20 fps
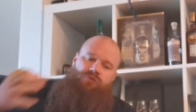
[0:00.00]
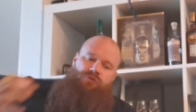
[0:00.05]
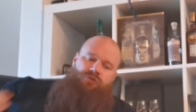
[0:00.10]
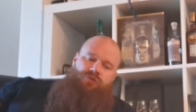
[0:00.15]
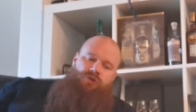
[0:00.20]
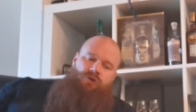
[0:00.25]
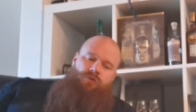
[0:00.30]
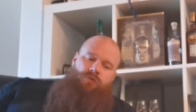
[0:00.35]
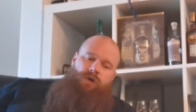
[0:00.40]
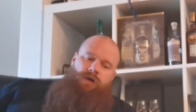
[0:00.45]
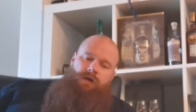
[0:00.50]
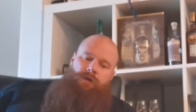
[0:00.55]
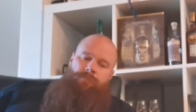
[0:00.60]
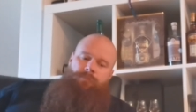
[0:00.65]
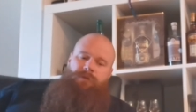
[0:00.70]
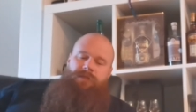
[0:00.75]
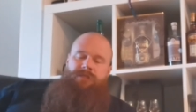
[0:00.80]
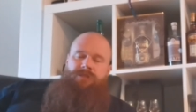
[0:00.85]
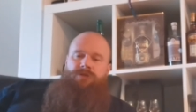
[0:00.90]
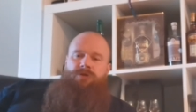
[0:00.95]
So
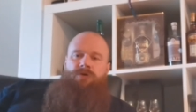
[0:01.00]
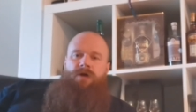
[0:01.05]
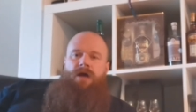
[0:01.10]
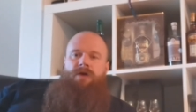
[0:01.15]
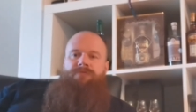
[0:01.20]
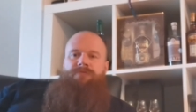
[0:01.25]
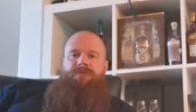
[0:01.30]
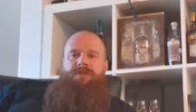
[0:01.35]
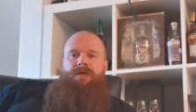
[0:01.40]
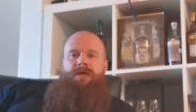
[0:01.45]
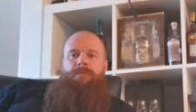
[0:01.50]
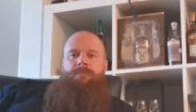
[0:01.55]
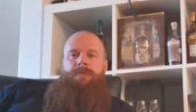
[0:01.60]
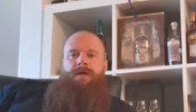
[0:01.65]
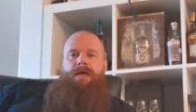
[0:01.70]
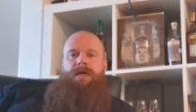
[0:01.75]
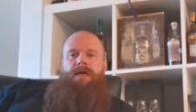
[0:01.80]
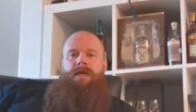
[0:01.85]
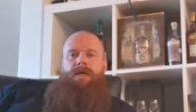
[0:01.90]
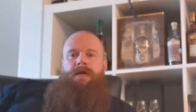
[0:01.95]
please look out for them,
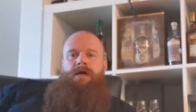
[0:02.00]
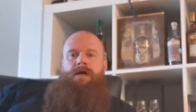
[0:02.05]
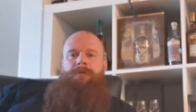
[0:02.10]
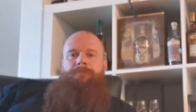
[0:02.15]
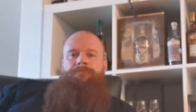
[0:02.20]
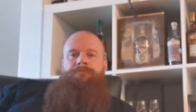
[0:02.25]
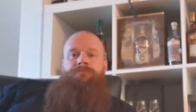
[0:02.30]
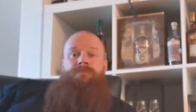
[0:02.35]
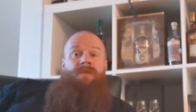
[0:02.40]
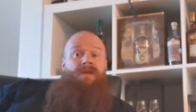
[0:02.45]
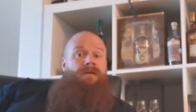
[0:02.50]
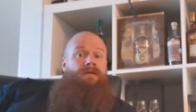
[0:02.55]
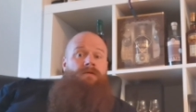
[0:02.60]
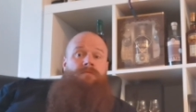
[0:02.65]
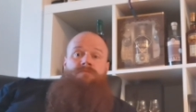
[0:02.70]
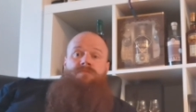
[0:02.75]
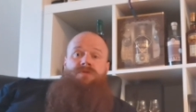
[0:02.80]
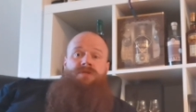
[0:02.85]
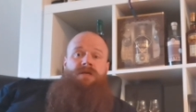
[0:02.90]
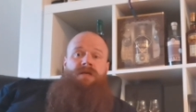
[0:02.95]
and
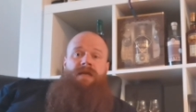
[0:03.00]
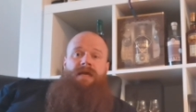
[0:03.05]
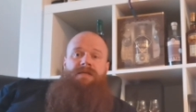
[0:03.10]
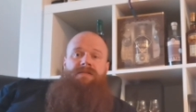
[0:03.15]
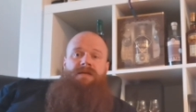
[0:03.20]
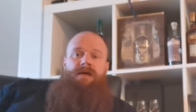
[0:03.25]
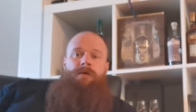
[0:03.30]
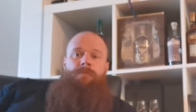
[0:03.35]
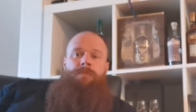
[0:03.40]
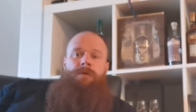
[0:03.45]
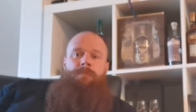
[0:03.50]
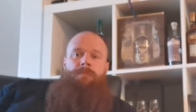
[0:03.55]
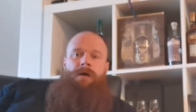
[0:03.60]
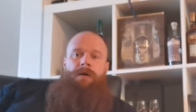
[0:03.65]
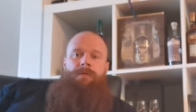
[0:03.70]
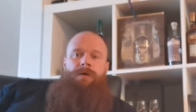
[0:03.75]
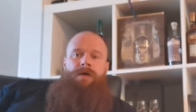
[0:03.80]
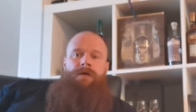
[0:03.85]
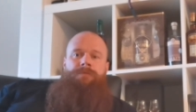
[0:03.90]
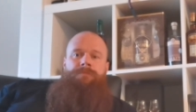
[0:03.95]
see you next time.
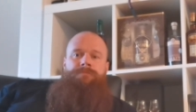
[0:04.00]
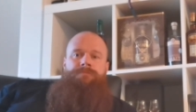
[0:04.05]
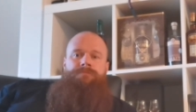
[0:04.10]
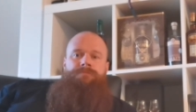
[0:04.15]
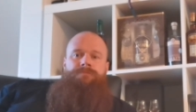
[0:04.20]
Bye bye.